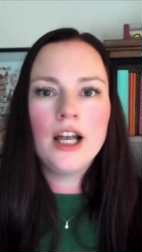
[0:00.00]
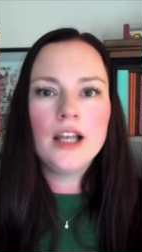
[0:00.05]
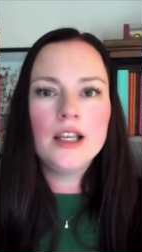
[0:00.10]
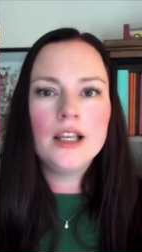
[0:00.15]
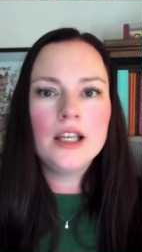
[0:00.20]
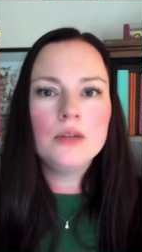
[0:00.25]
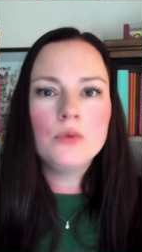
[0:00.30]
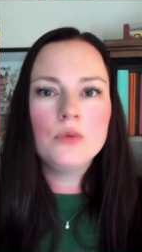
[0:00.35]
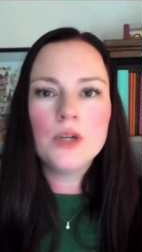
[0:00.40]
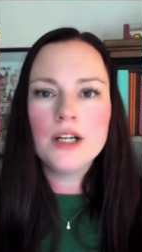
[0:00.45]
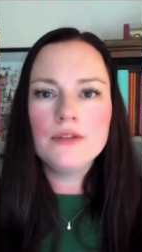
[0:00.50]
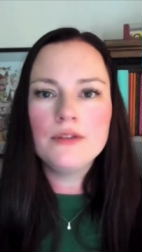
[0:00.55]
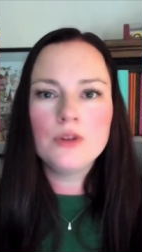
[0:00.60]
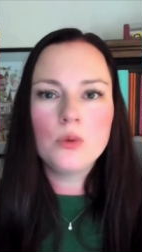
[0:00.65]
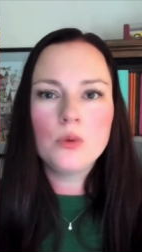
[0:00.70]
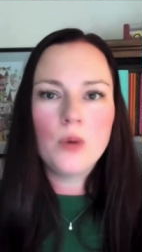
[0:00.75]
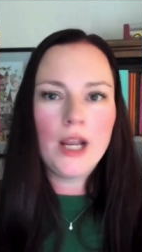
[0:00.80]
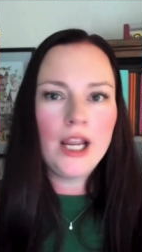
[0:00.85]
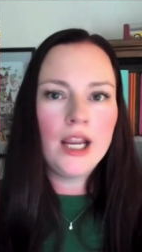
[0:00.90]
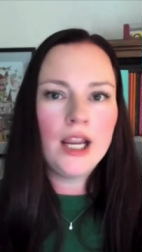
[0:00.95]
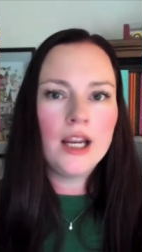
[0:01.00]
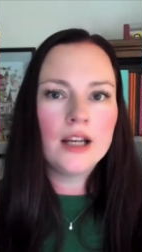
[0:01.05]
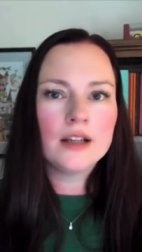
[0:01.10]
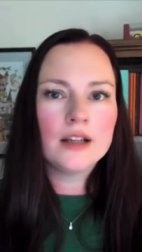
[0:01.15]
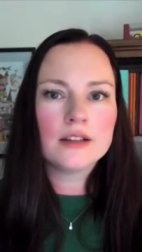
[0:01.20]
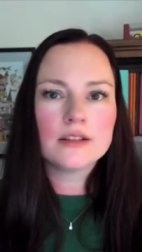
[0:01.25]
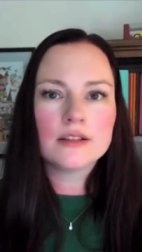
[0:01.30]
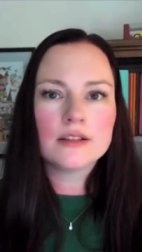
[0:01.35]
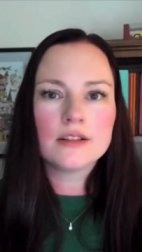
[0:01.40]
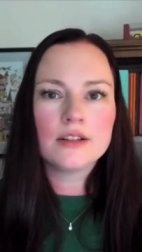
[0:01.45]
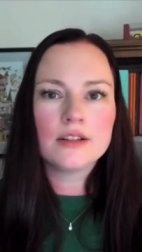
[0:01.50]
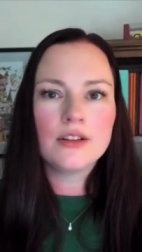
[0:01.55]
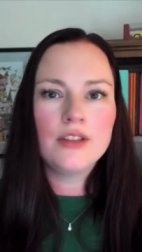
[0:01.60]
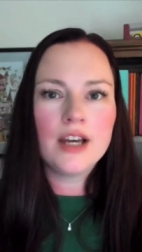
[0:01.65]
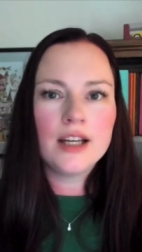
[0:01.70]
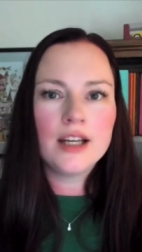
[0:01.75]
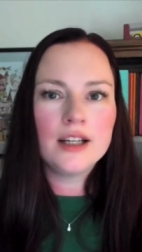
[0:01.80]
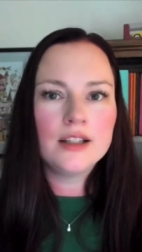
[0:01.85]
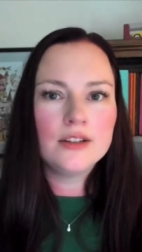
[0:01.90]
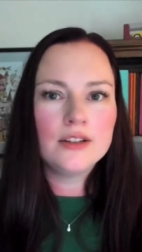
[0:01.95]
in whatever way
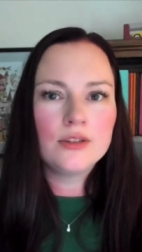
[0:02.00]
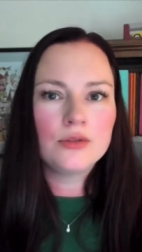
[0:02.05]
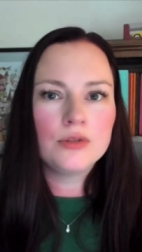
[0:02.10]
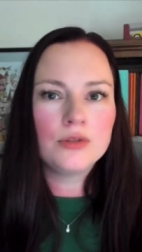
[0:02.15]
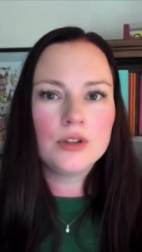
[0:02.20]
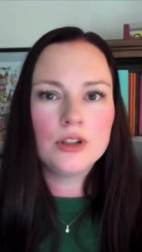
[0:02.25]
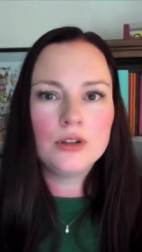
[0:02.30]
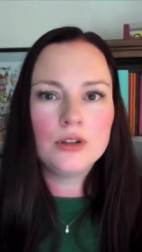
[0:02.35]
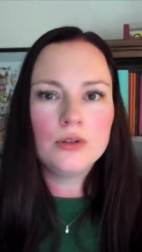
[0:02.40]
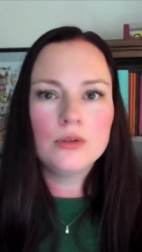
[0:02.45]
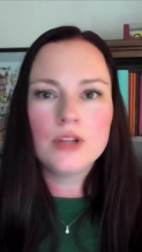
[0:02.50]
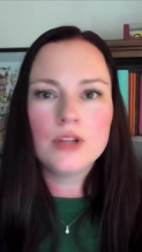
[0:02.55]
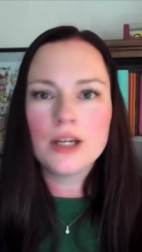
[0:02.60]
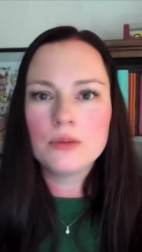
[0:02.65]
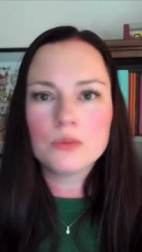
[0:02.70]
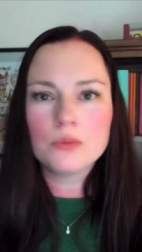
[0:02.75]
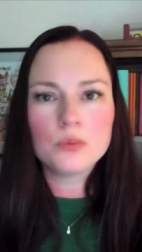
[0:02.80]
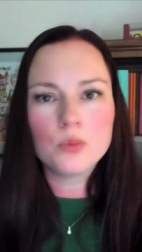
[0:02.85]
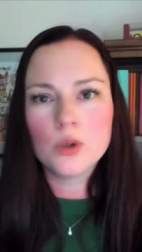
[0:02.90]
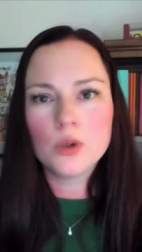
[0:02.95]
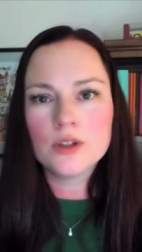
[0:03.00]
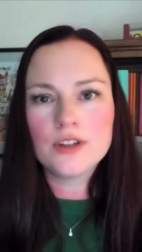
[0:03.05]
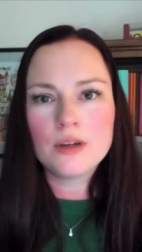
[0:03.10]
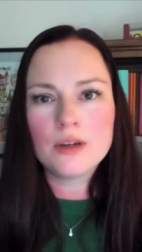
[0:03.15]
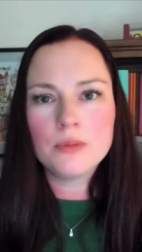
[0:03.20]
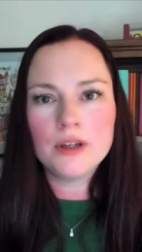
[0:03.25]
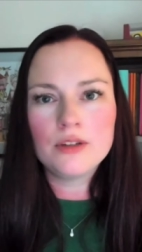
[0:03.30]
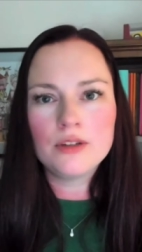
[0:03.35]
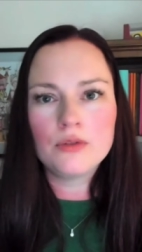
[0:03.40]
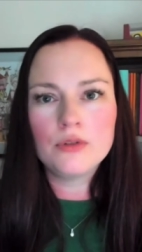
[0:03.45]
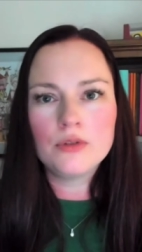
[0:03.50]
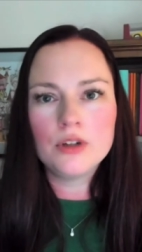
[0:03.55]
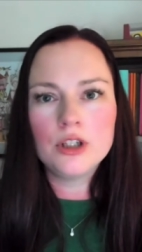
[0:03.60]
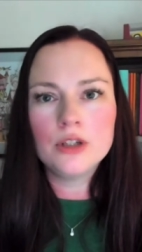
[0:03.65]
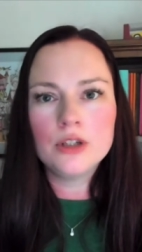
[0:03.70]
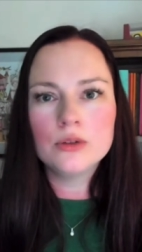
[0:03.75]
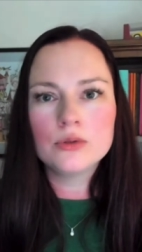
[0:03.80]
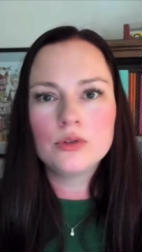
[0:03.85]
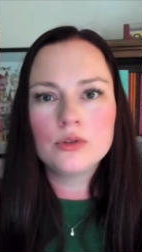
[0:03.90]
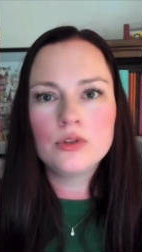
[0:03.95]
that is for you, that works out best for
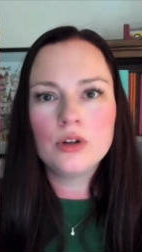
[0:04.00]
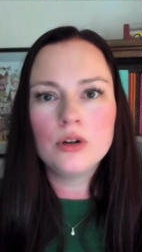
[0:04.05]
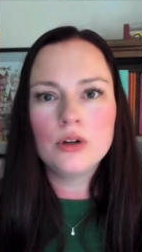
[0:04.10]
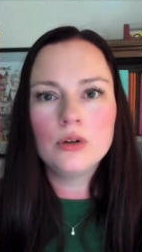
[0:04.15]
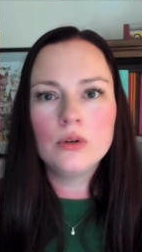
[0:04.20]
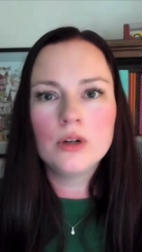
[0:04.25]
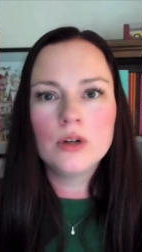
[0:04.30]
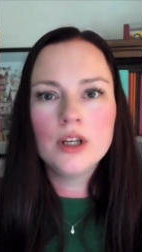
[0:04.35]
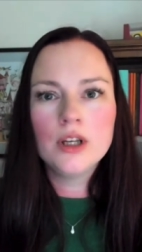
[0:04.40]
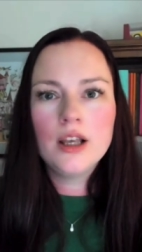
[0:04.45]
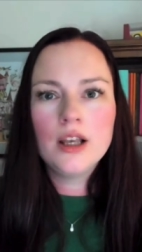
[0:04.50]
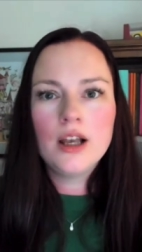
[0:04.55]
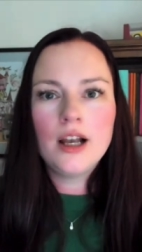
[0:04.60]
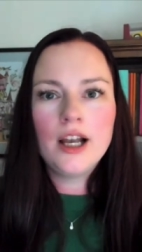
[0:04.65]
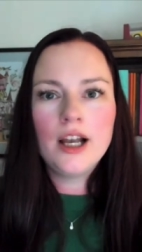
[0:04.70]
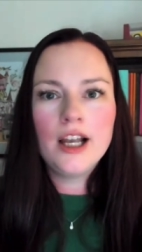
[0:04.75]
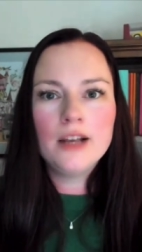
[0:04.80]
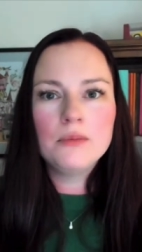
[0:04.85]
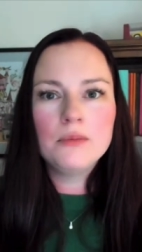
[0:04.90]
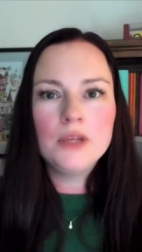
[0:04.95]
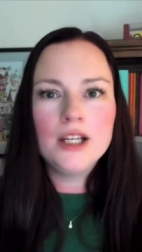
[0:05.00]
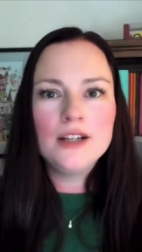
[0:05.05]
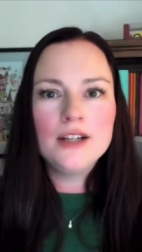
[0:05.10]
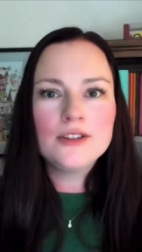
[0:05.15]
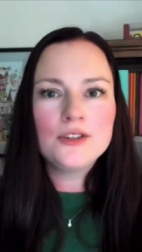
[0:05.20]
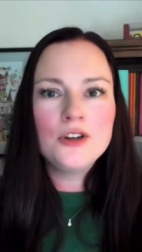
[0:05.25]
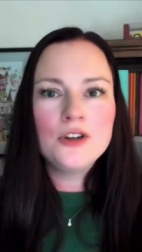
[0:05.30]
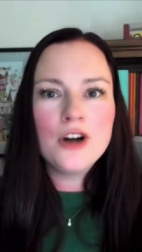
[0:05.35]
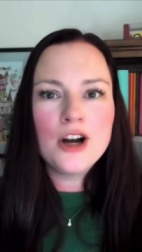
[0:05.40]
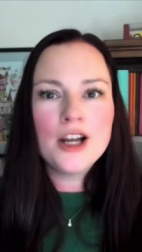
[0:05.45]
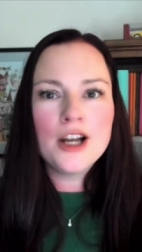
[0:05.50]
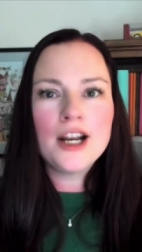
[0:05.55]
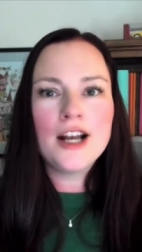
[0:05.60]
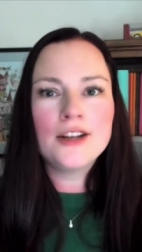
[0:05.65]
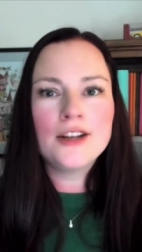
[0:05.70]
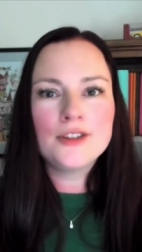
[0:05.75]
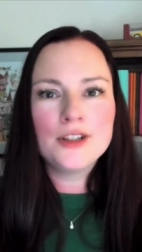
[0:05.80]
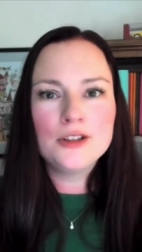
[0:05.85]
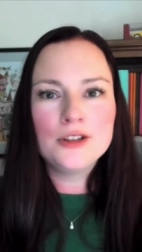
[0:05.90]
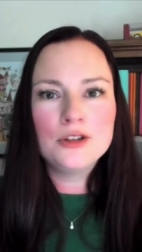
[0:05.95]
you. So it is not
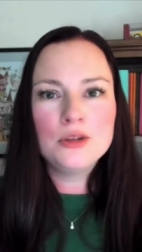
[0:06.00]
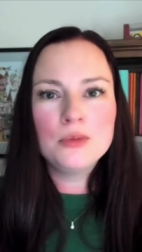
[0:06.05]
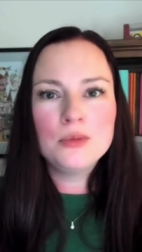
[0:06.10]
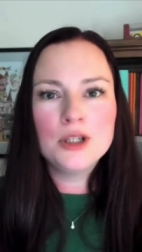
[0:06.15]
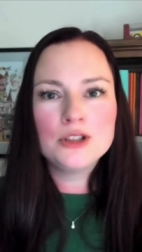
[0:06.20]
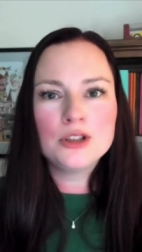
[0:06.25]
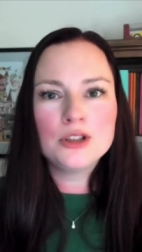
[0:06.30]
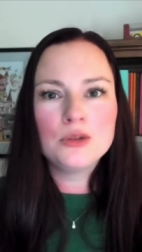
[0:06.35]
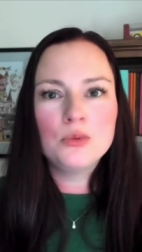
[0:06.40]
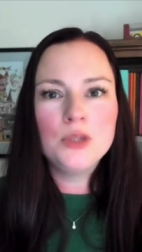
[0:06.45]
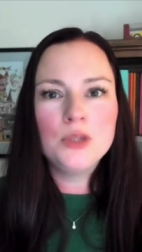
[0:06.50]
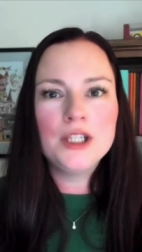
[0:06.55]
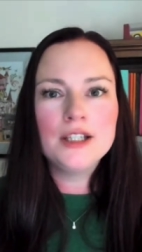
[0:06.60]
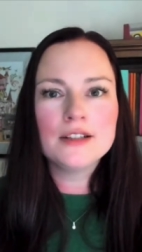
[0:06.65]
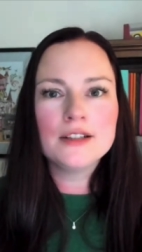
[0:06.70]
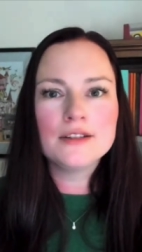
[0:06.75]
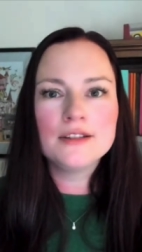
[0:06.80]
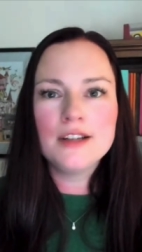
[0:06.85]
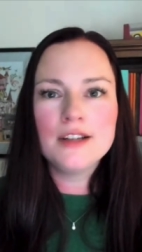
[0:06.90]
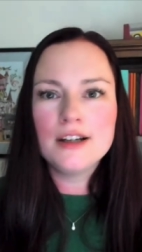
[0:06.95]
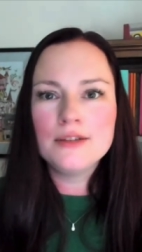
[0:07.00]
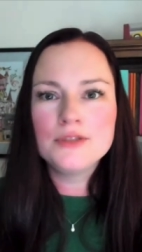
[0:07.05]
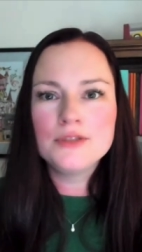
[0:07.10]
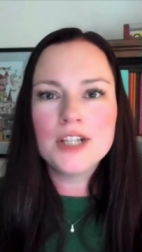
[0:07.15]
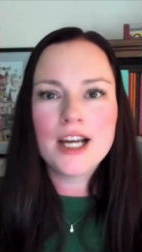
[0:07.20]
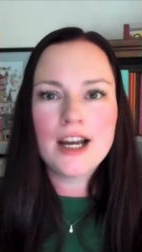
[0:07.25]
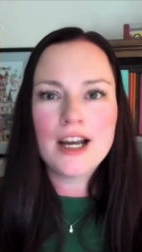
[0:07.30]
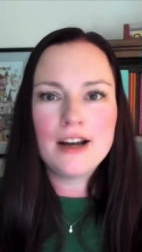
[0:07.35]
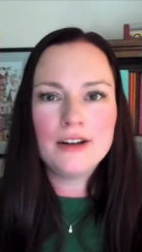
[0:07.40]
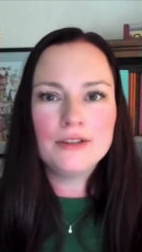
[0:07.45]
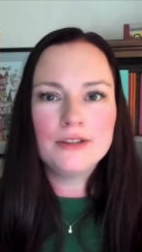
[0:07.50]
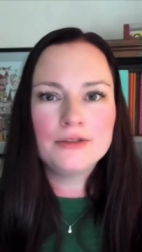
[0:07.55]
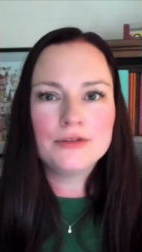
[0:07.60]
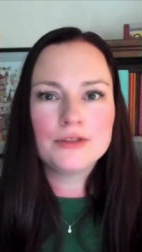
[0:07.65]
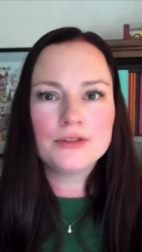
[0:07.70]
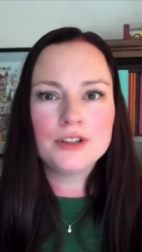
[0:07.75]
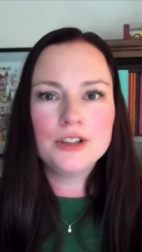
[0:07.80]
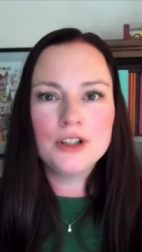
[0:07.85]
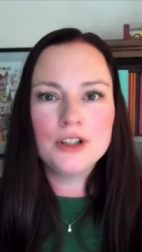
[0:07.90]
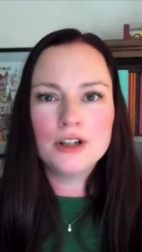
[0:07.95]
asking too much. And we love to have
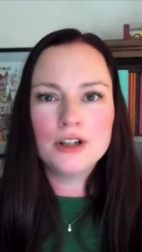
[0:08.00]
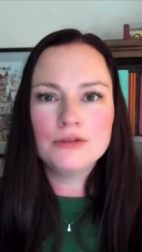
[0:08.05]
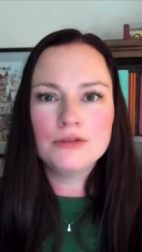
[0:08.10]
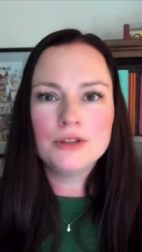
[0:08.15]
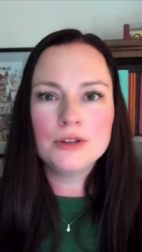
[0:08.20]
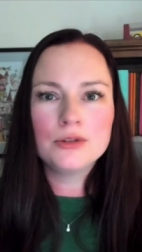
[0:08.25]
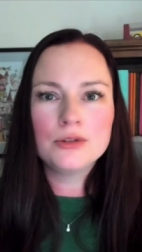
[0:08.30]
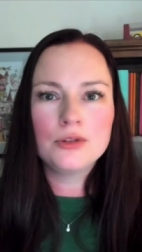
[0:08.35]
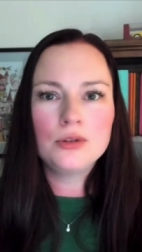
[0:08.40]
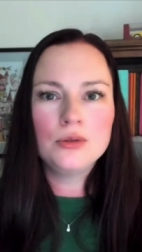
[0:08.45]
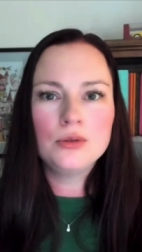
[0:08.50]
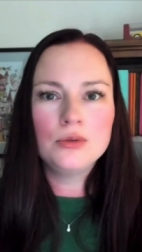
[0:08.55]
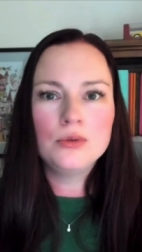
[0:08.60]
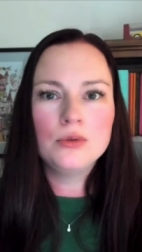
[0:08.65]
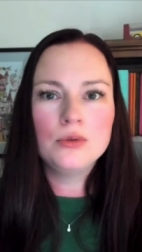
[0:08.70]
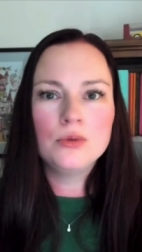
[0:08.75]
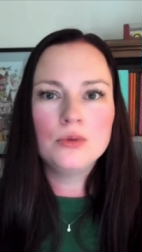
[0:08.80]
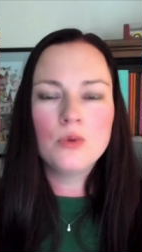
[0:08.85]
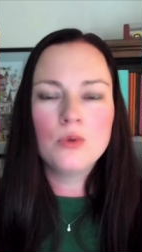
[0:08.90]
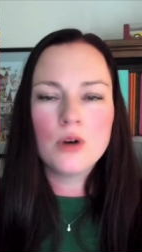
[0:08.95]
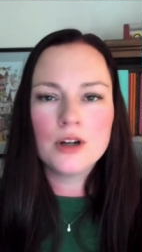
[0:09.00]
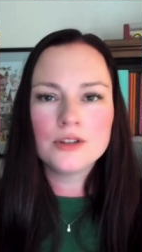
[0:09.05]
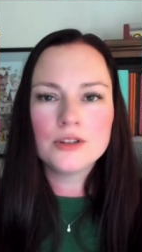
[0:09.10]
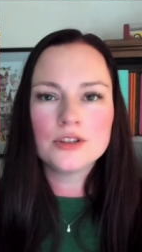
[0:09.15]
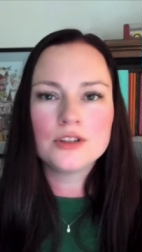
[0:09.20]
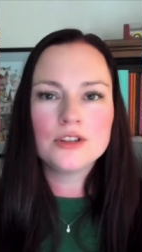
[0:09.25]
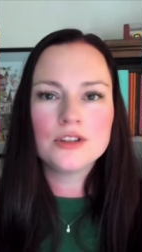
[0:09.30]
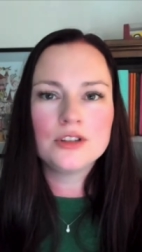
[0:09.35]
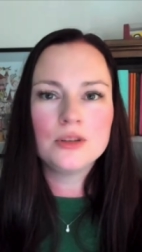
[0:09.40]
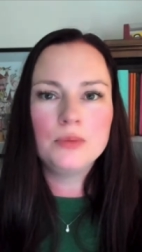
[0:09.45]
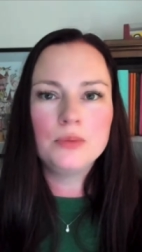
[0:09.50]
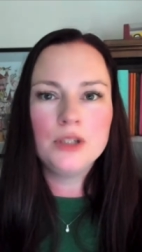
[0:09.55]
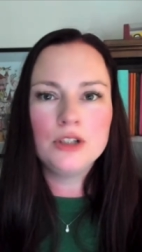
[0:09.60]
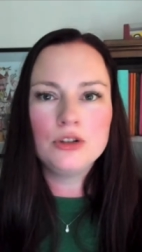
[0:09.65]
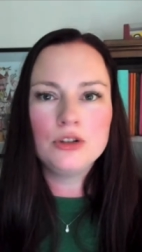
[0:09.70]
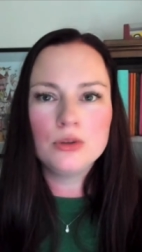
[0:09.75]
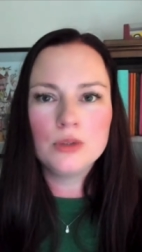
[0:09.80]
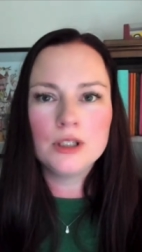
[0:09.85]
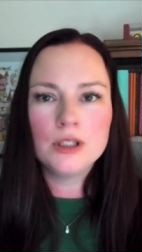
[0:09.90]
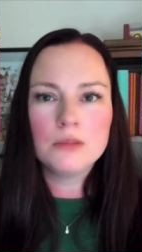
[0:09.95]
young folks who want to be
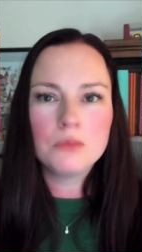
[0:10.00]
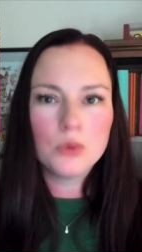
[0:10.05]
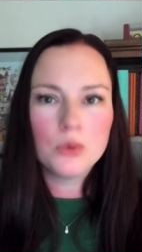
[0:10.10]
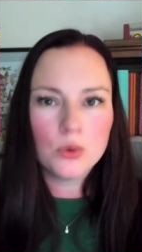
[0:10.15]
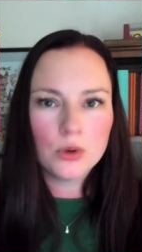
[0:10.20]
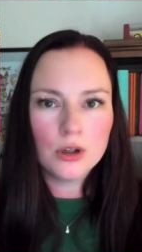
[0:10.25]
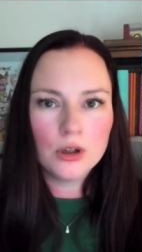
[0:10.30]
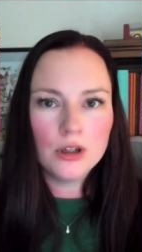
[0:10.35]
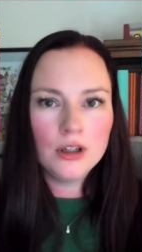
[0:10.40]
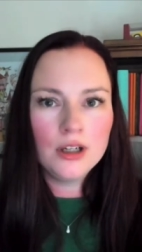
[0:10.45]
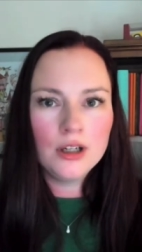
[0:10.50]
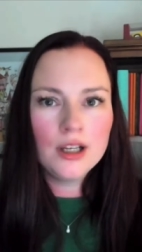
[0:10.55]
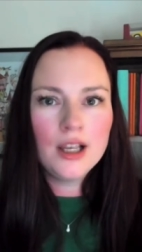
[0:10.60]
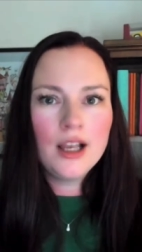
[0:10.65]
doing more.